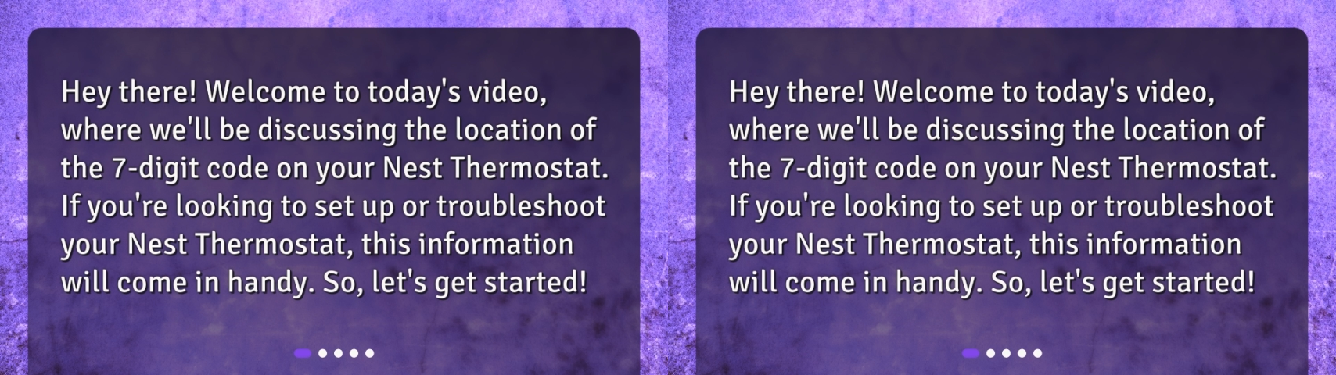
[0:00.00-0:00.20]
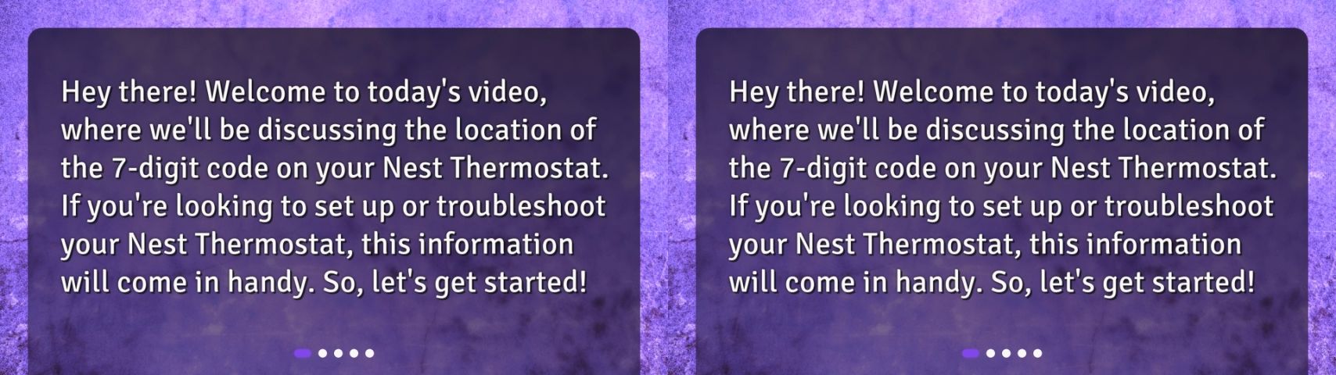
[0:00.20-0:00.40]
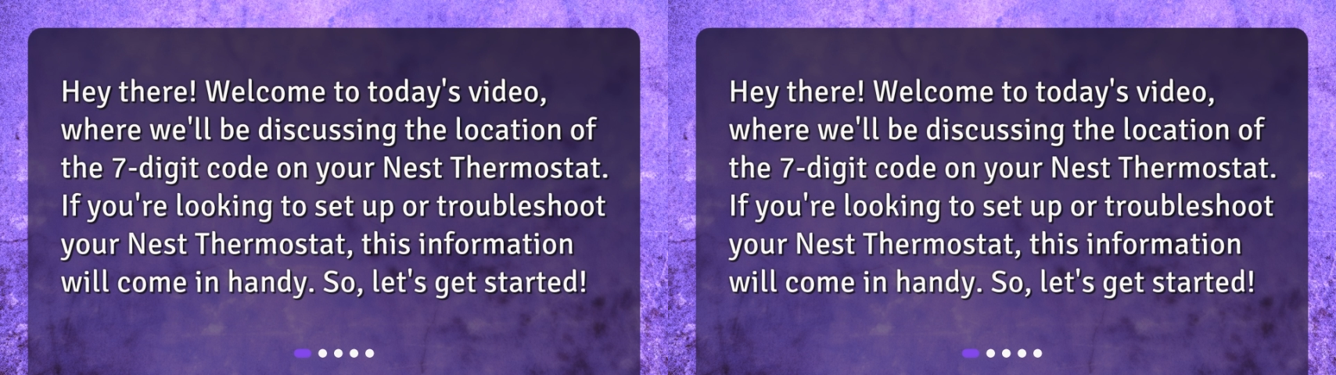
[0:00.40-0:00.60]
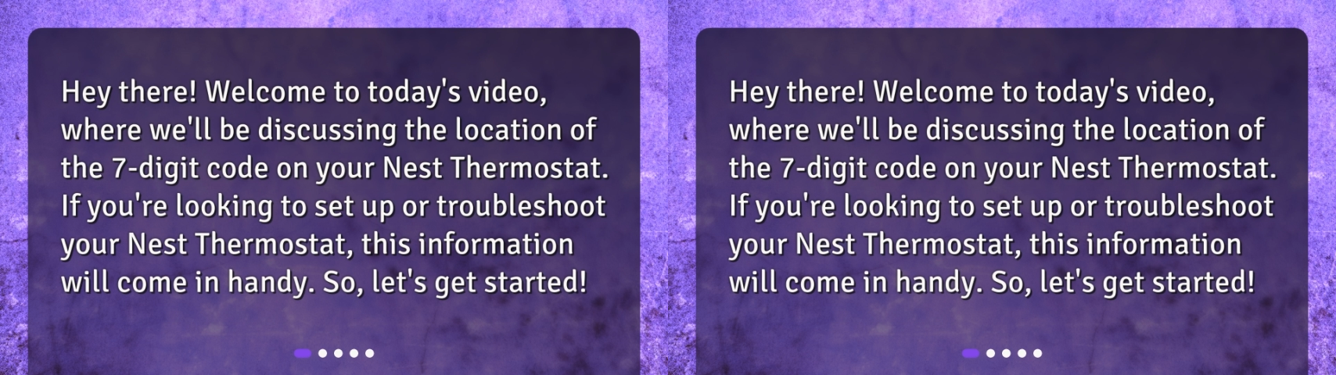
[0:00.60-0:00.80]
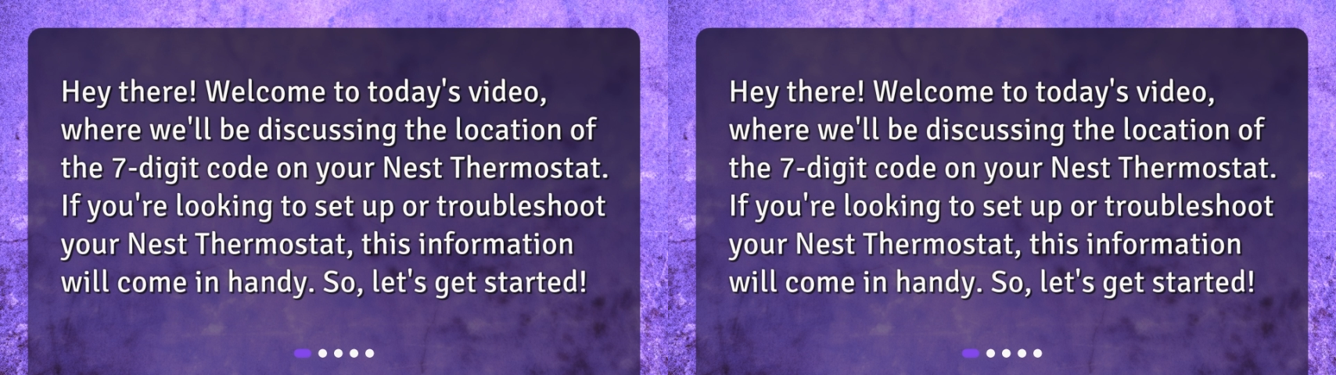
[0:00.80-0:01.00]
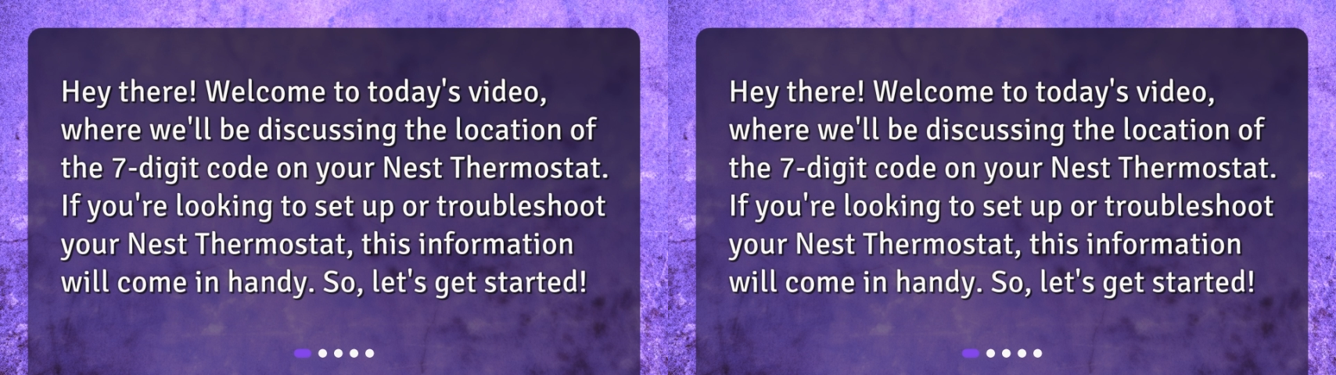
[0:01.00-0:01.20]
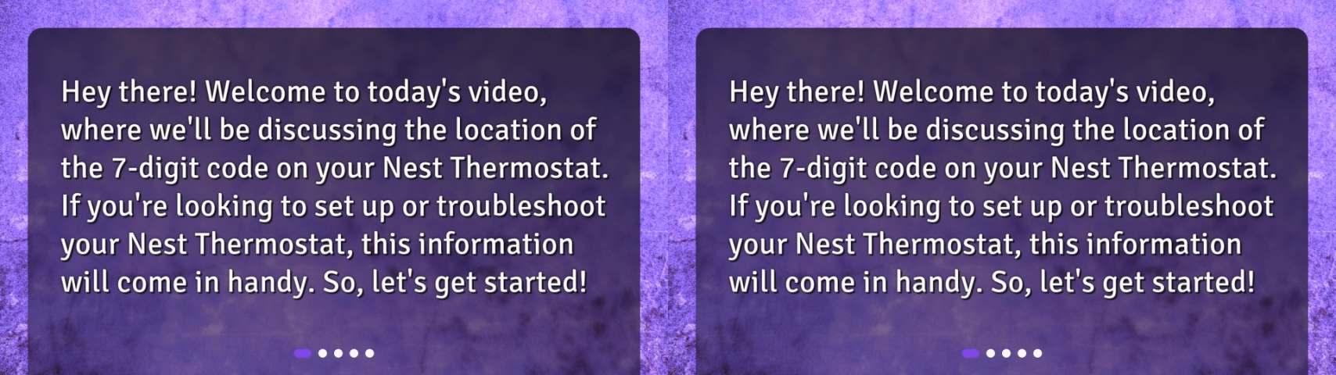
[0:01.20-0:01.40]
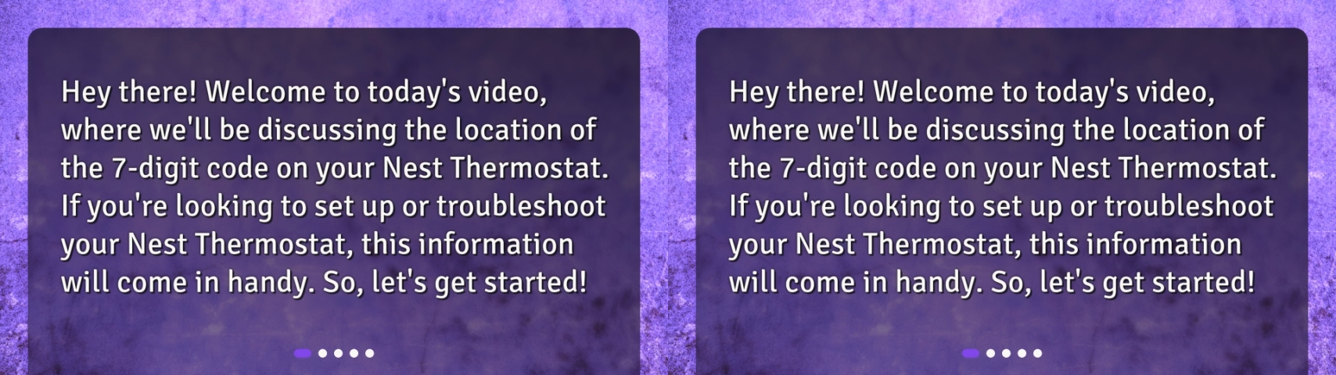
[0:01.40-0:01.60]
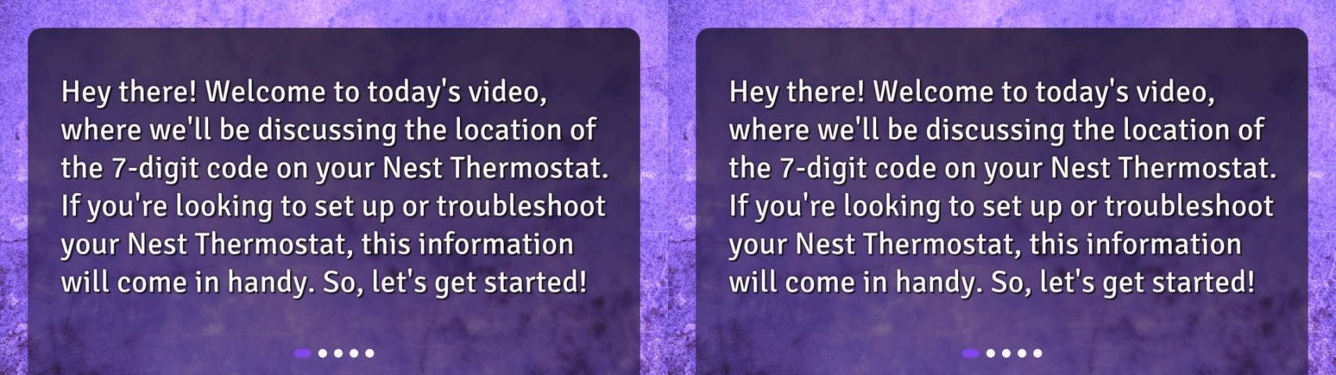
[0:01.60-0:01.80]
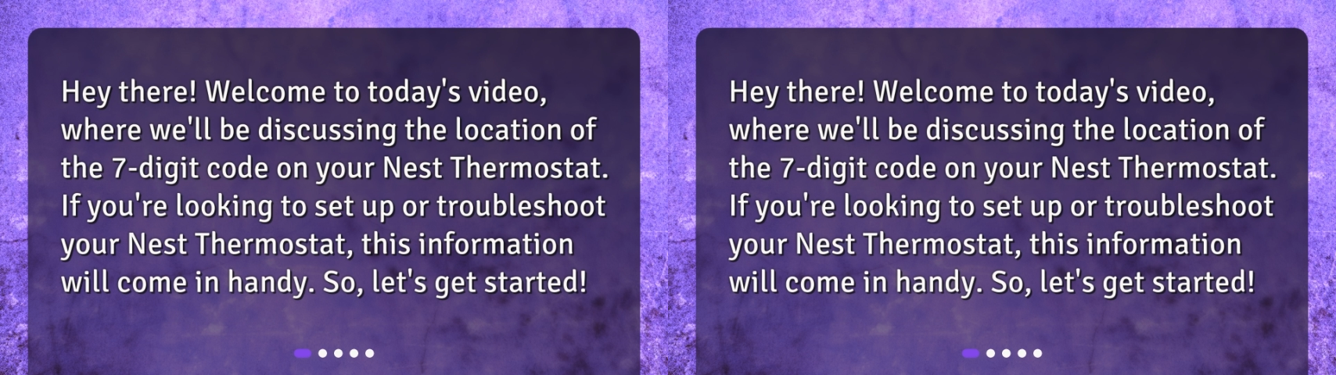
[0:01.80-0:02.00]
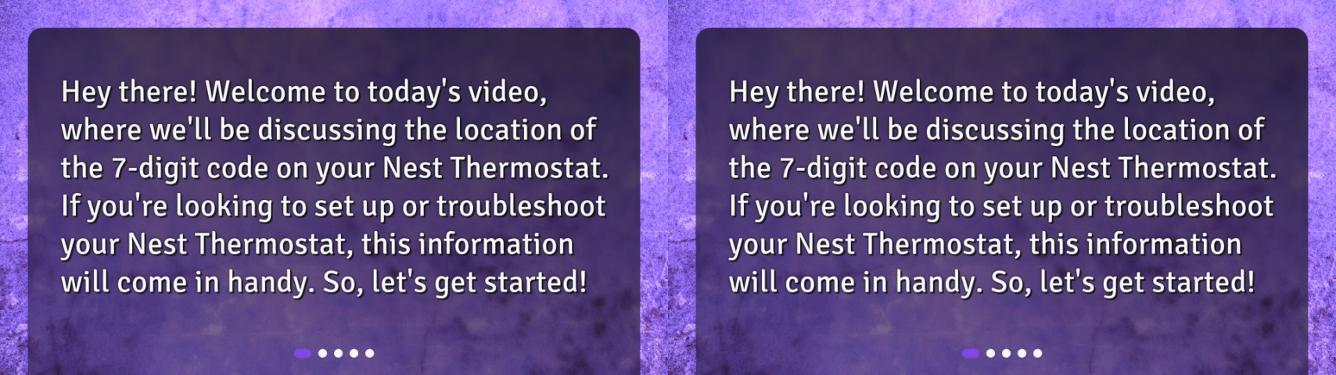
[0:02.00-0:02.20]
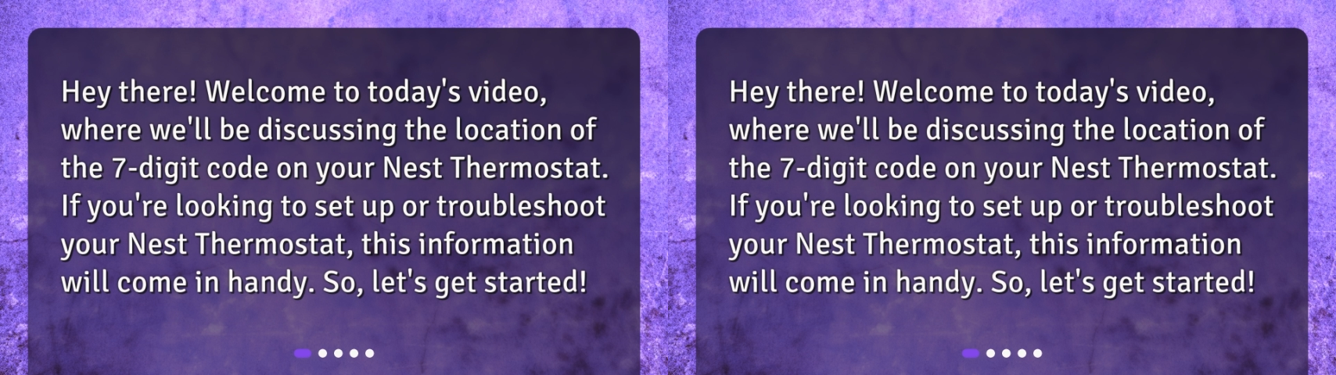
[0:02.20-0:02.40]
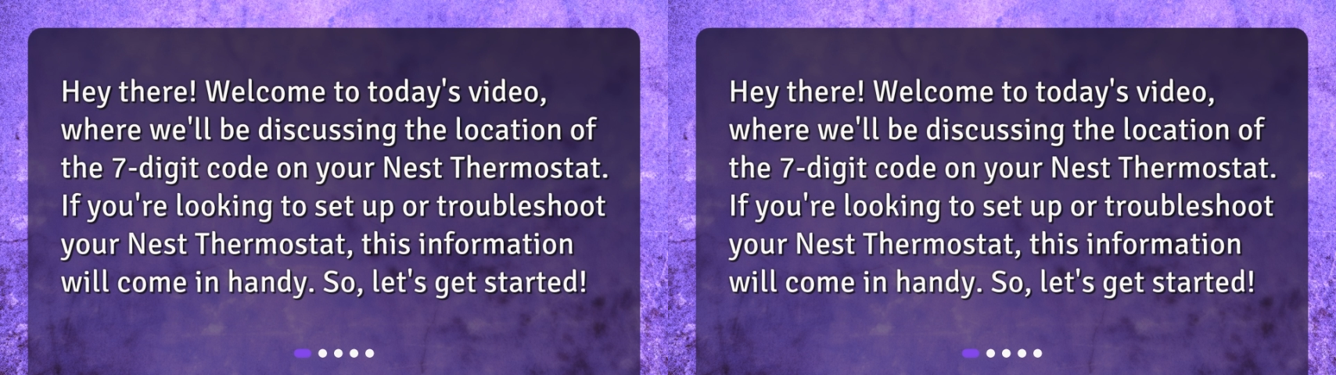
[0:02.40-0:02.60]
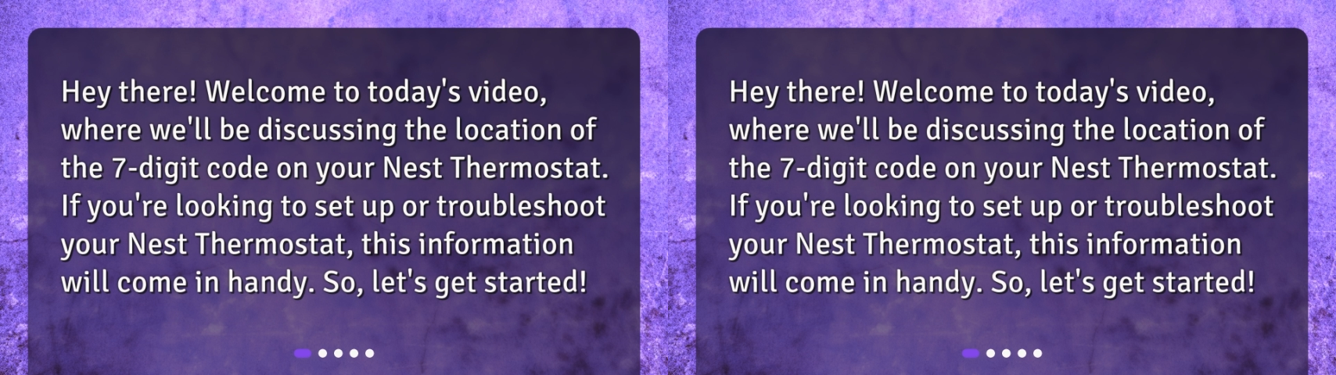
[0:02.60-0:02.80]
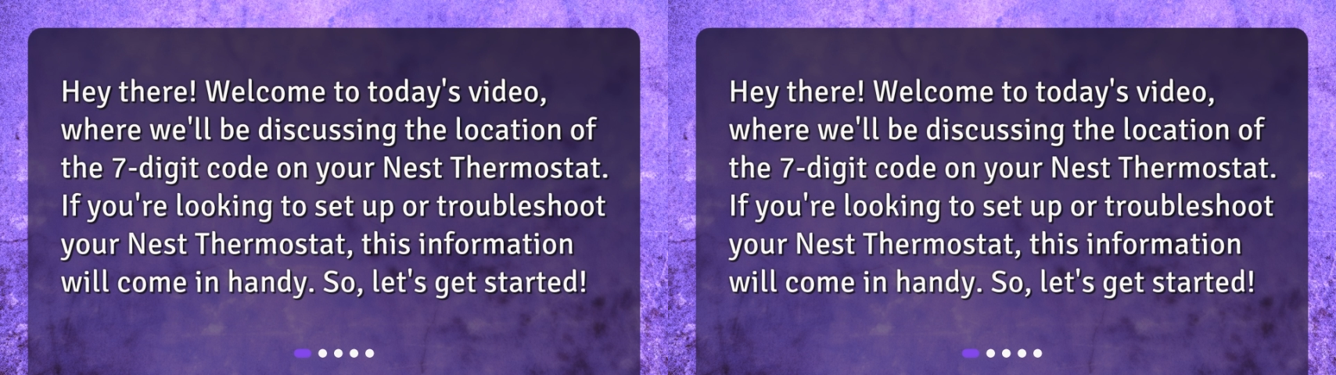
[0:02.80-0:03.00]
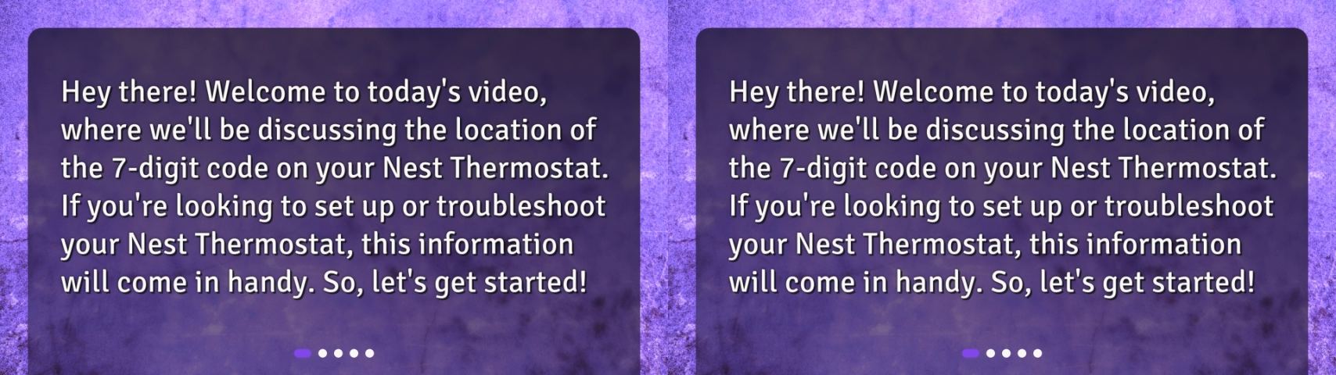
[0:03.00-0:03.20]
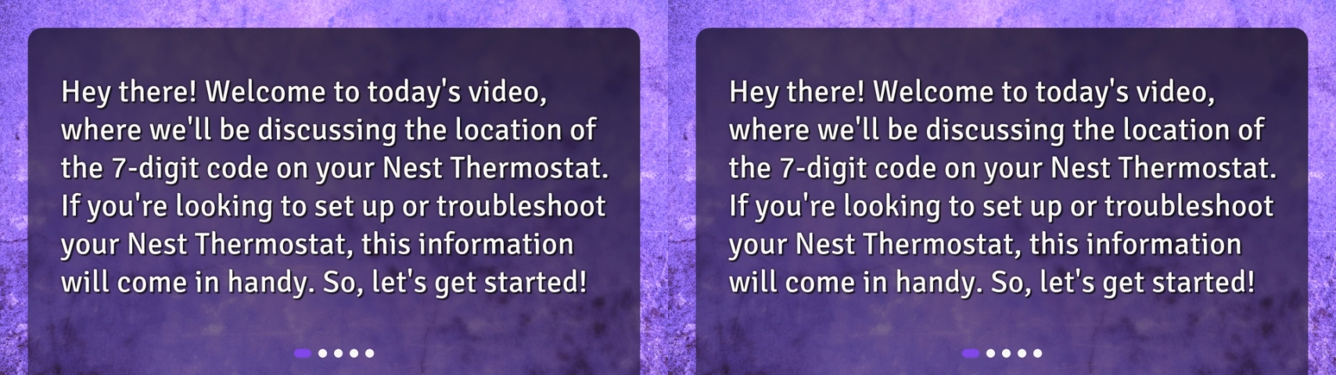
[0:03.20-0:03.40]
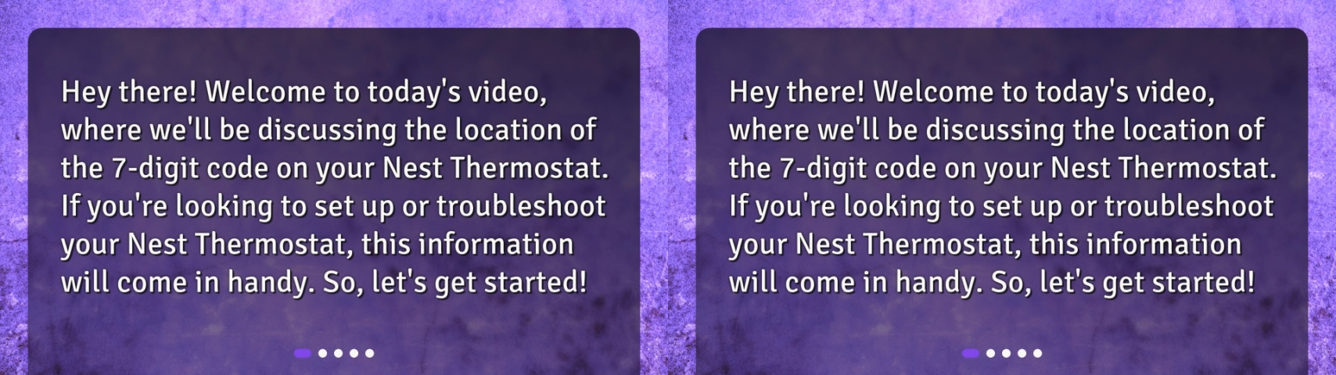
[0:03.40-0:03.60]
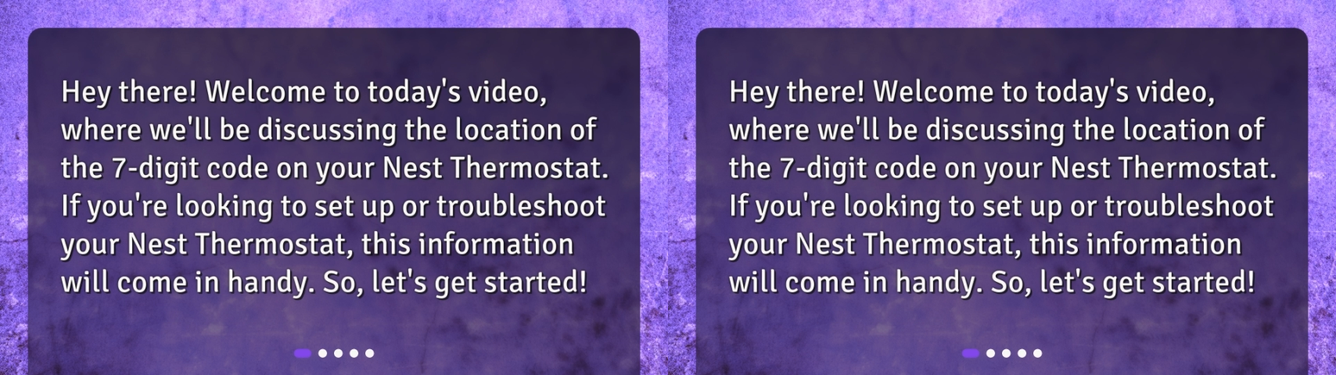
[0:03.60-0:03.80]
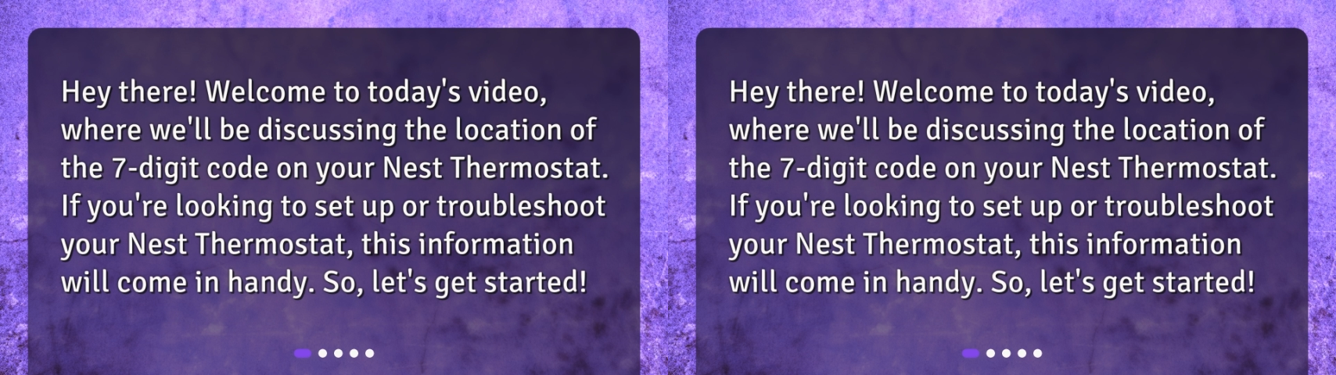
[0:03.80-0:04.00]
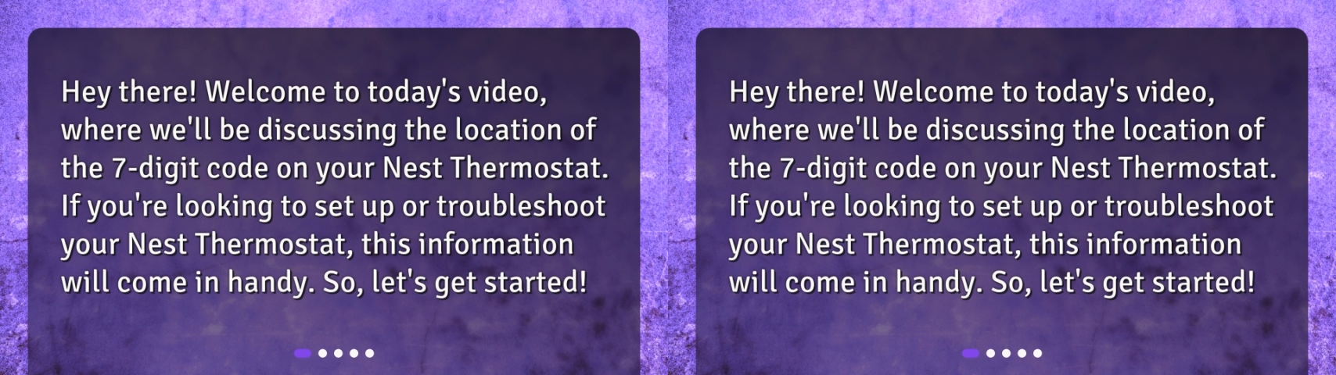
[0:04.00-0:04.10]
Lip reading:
(no speaker visible)